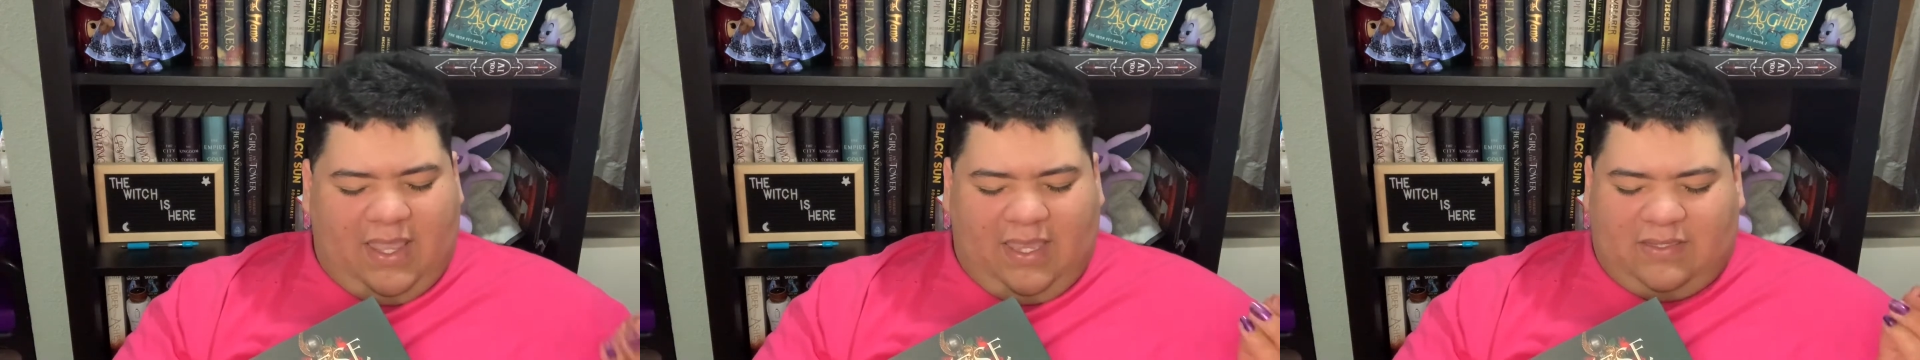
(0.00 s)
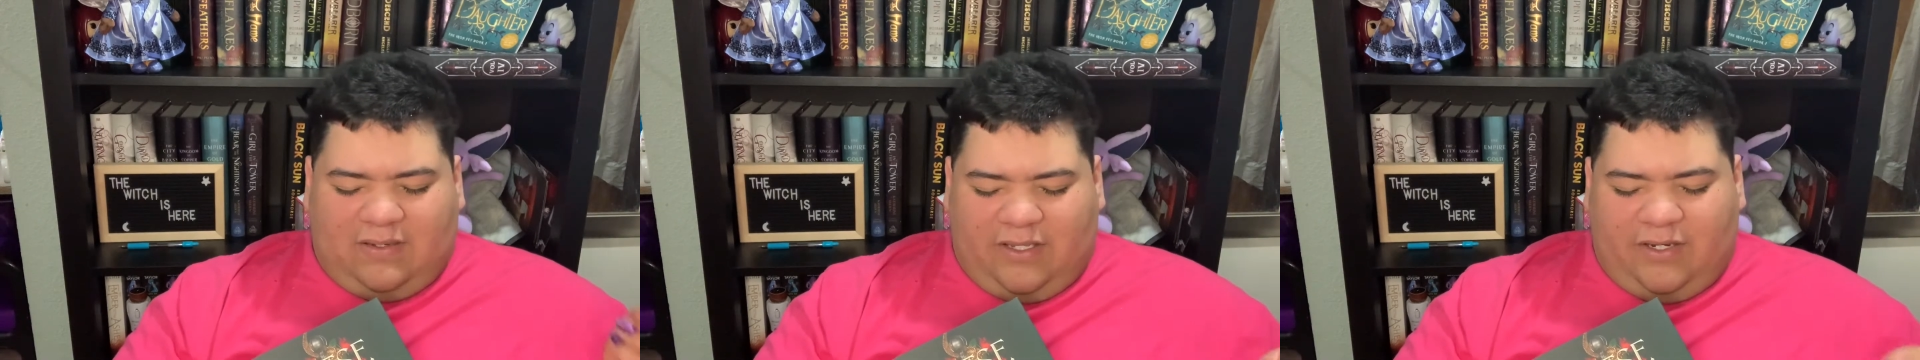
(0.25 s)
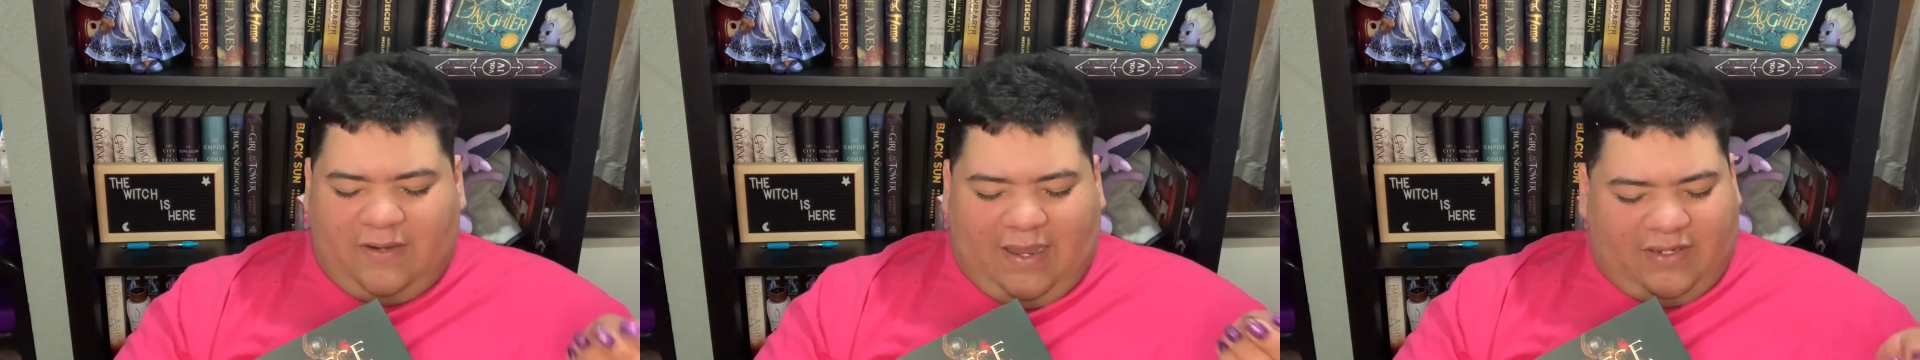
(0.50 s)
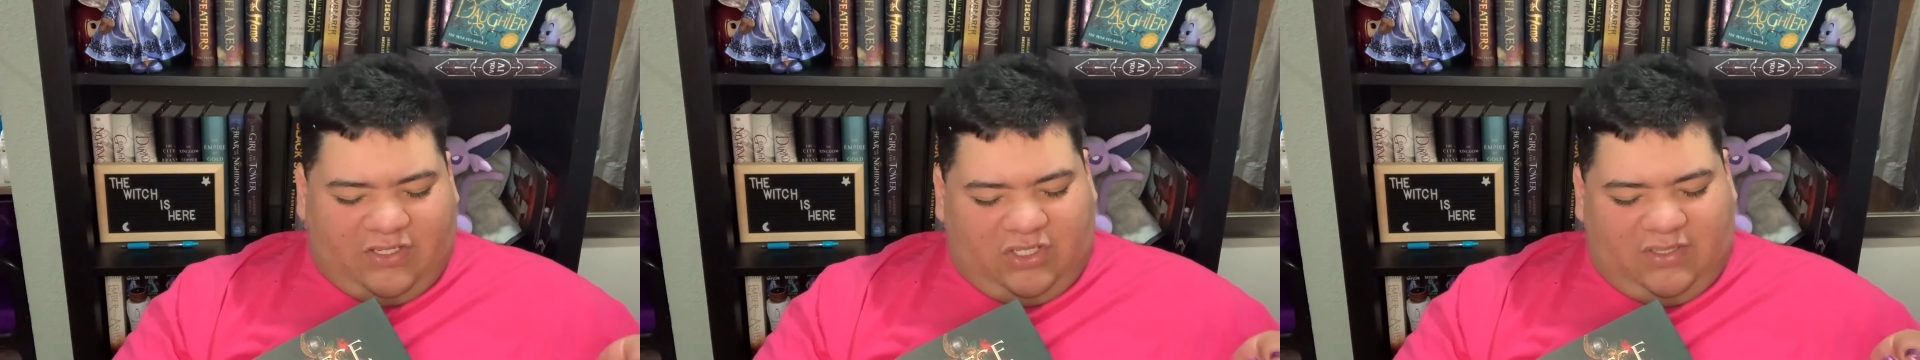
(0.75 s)
I liked their
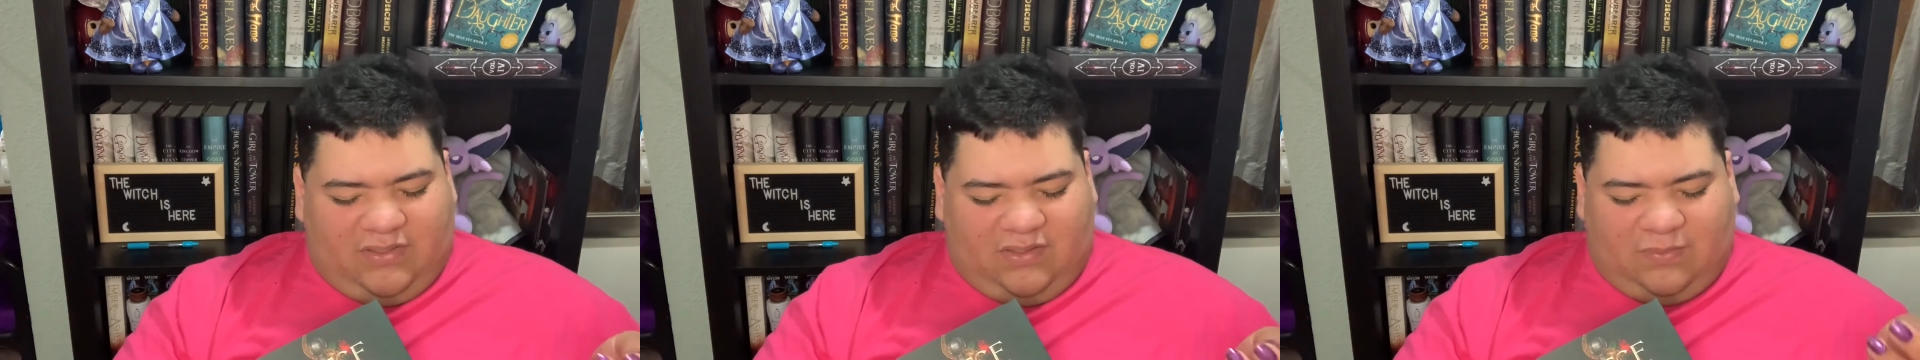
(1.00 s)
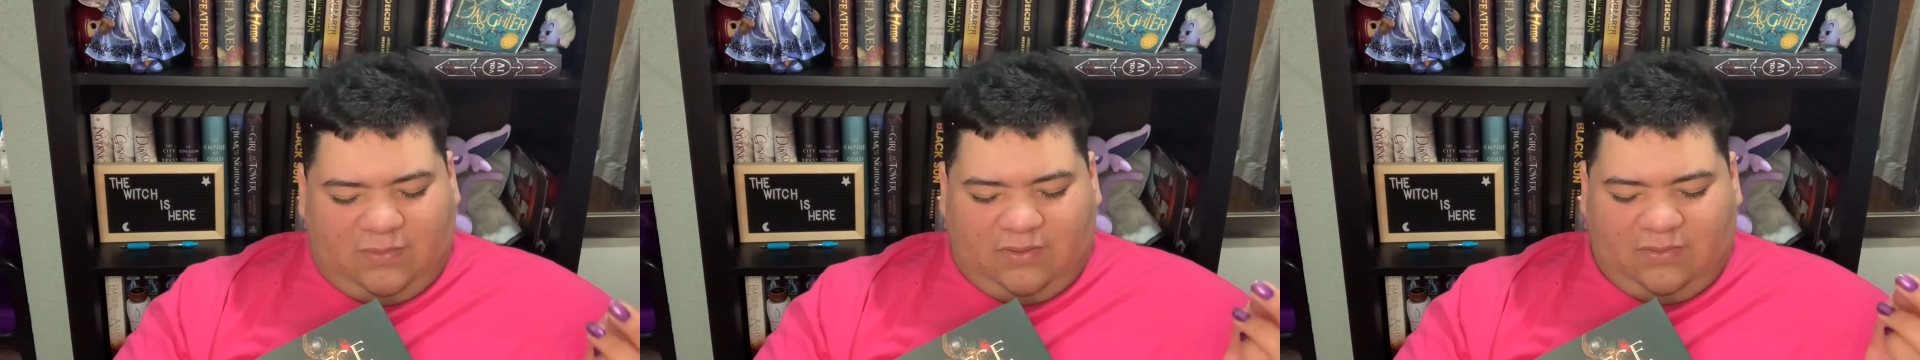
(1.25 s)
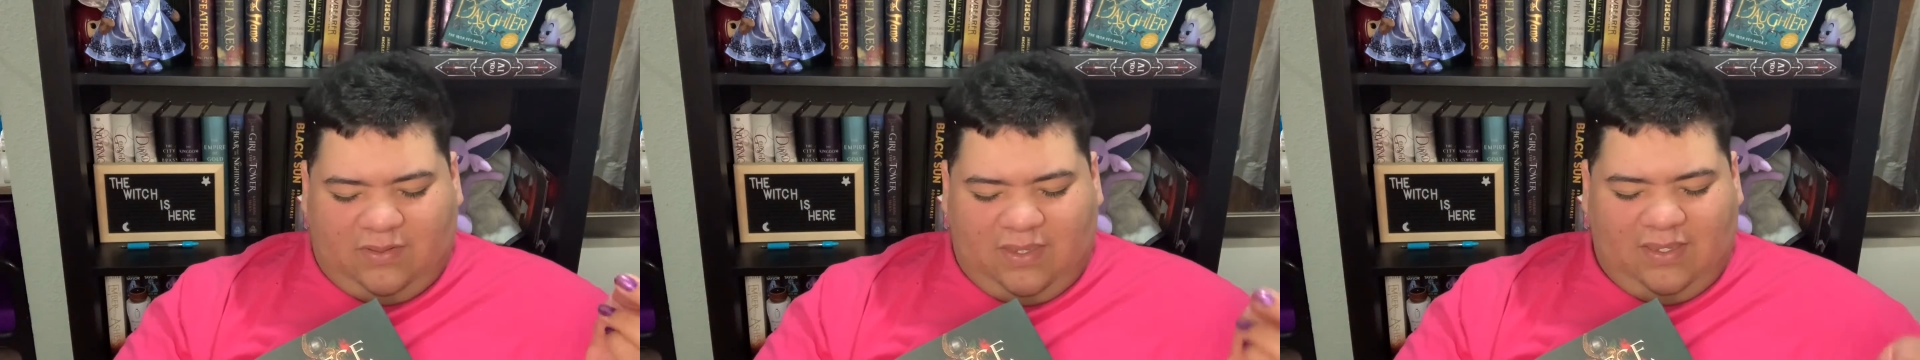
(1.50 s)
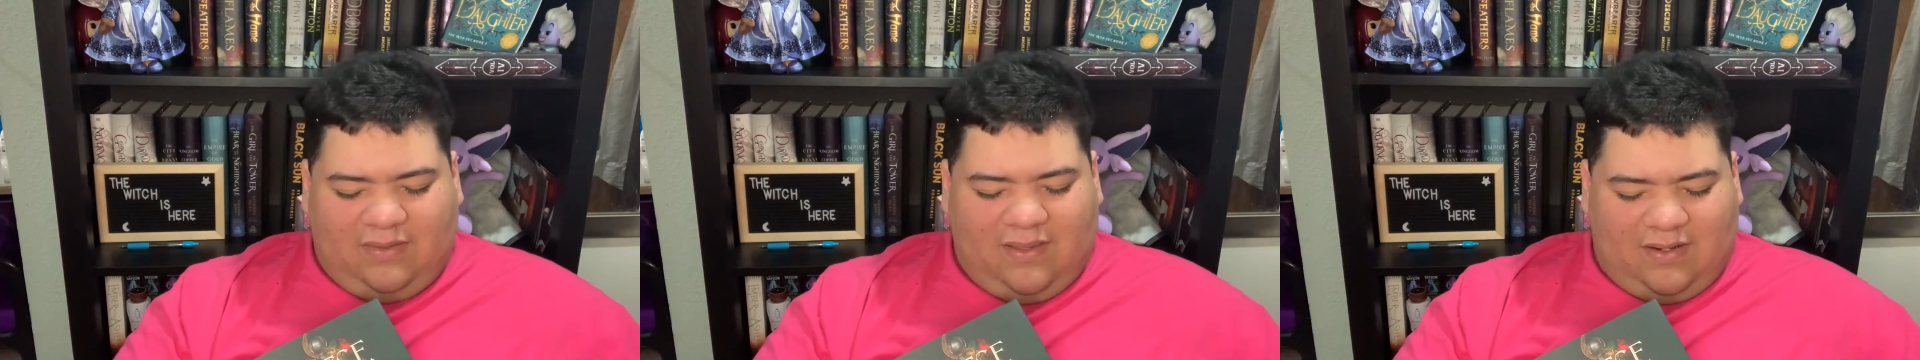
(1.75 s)
interactions. The thing